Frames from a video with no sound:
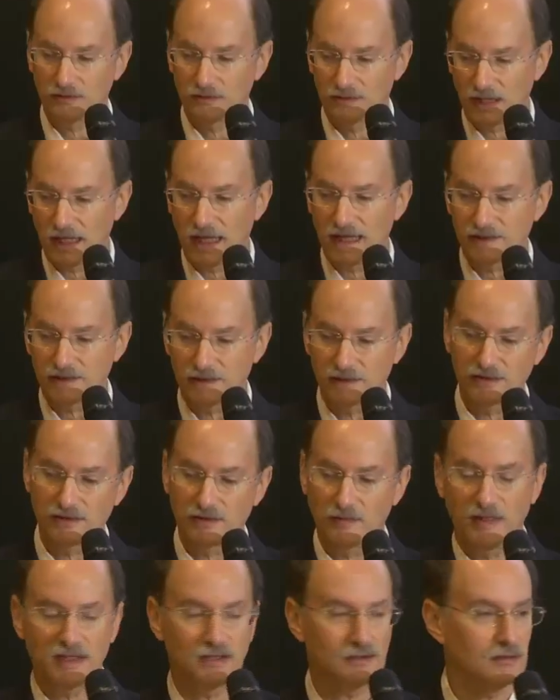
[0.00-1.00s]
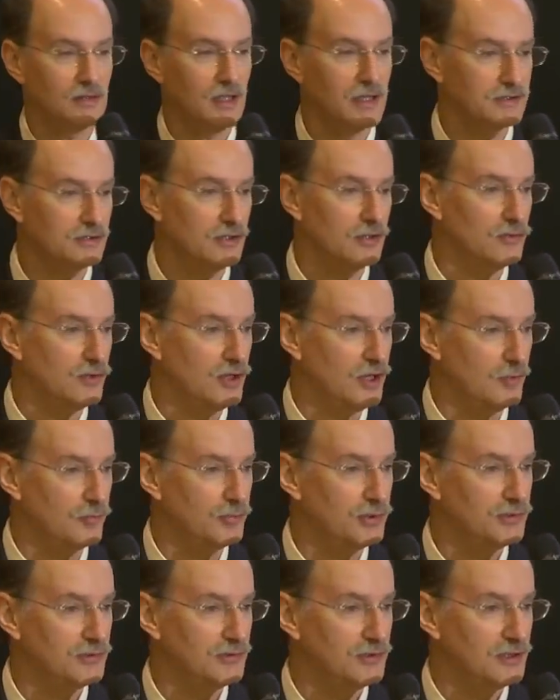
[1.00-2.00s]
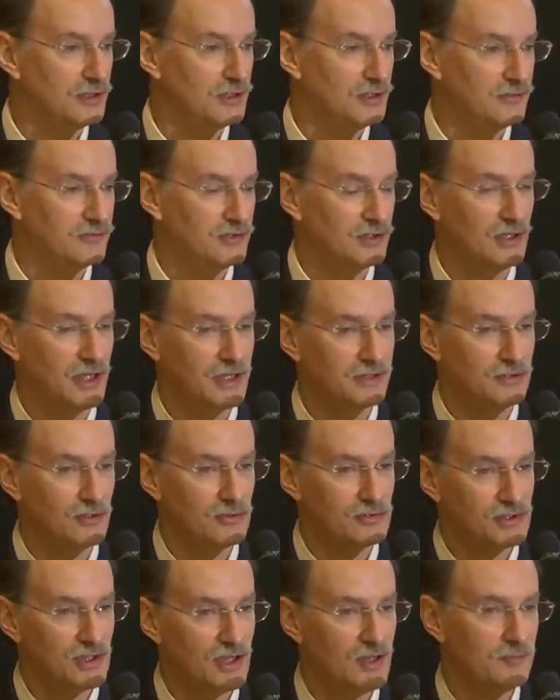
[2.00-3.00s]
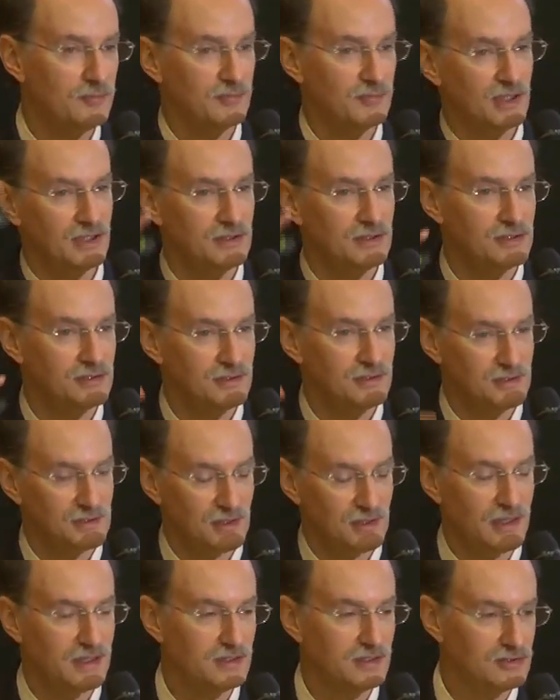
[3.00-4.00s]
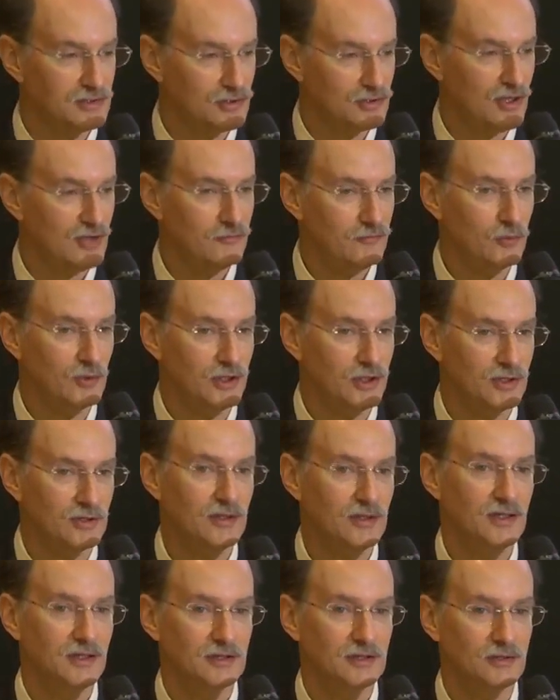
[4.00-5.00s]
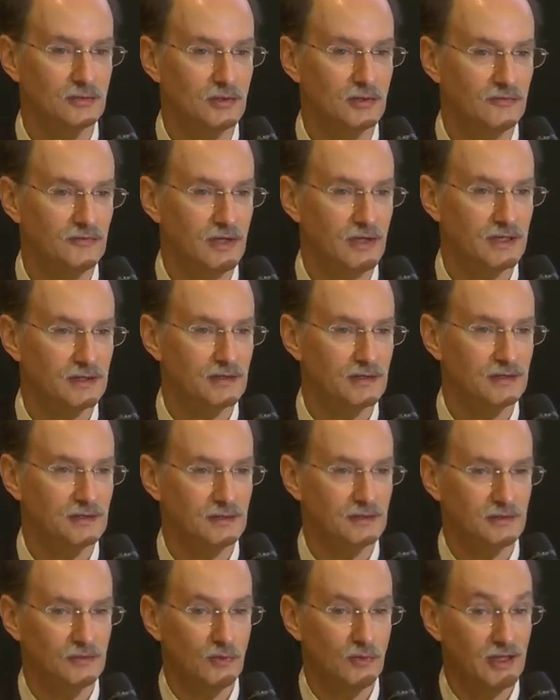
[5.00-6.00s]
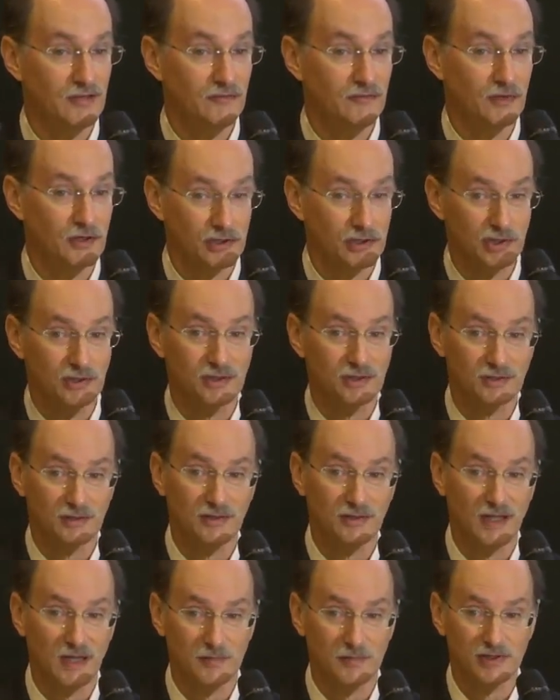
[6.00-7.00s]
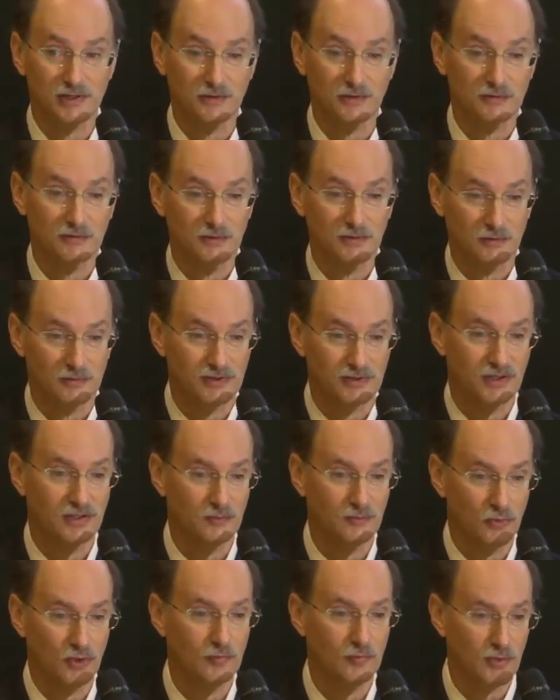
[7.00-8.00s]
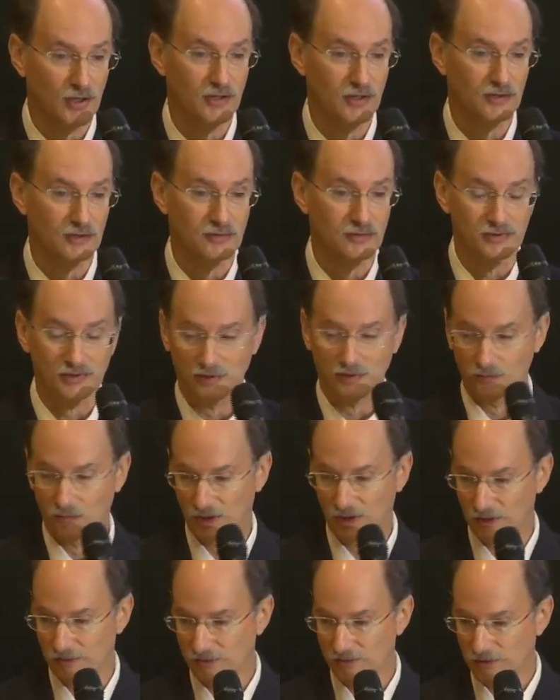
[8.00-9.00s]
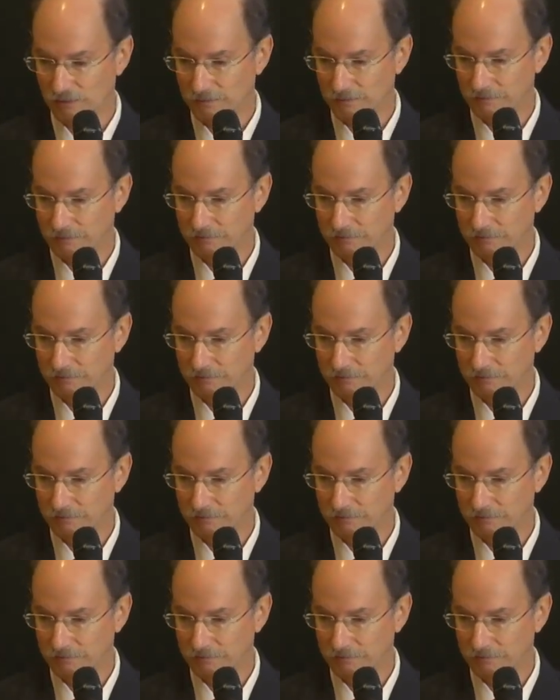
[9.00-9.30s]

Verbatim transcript: the task is to make the line go up. If the line goes up, it is designed in software to reflect that the wave function is collapsing, that we're seeing more particles than waves.